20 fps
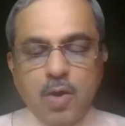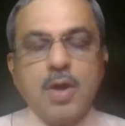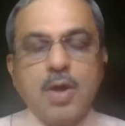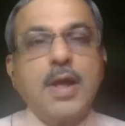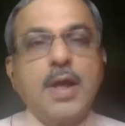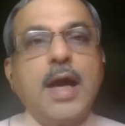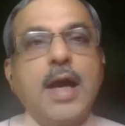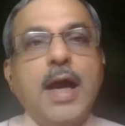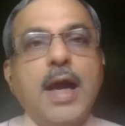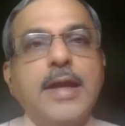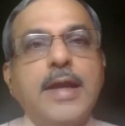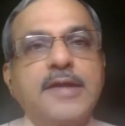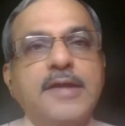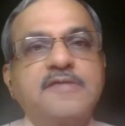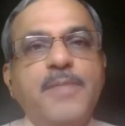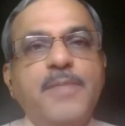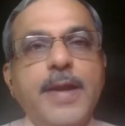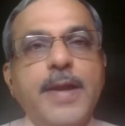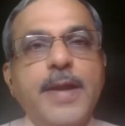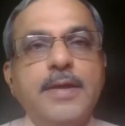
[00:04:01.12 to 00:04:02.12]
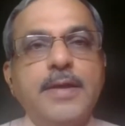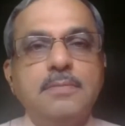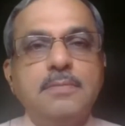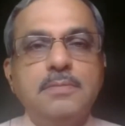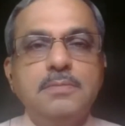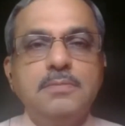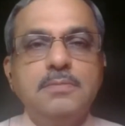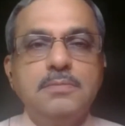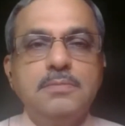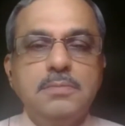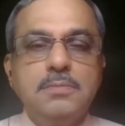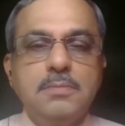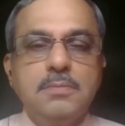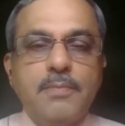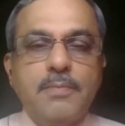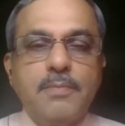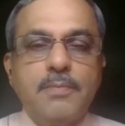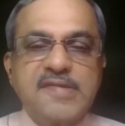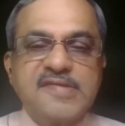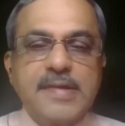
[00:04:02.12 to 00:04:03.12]
or unexplained
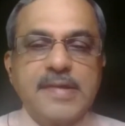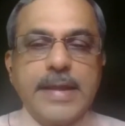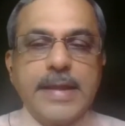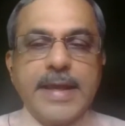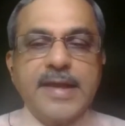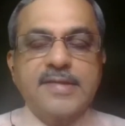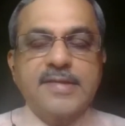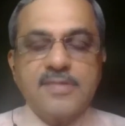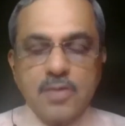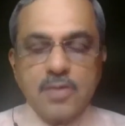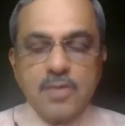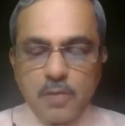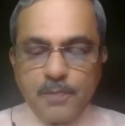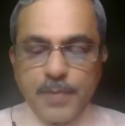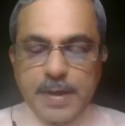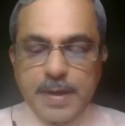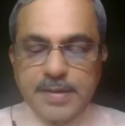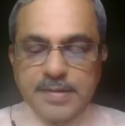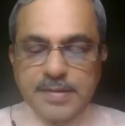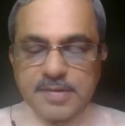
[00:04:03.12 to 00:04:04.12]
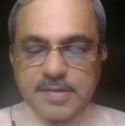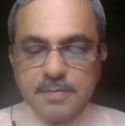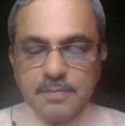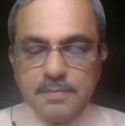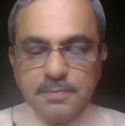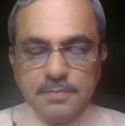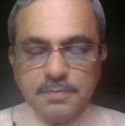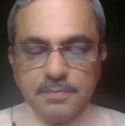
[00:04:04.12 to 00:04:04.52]
muscle aches or pains,